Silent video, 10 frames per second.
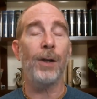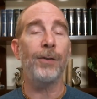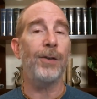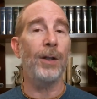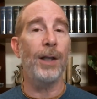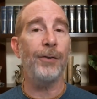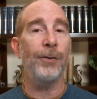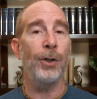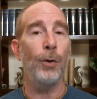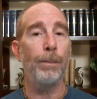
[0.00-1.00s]
a
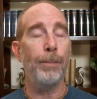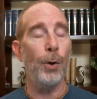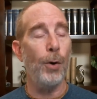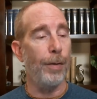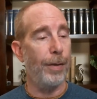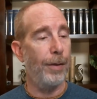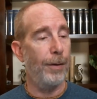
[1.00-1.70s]
celestial birth,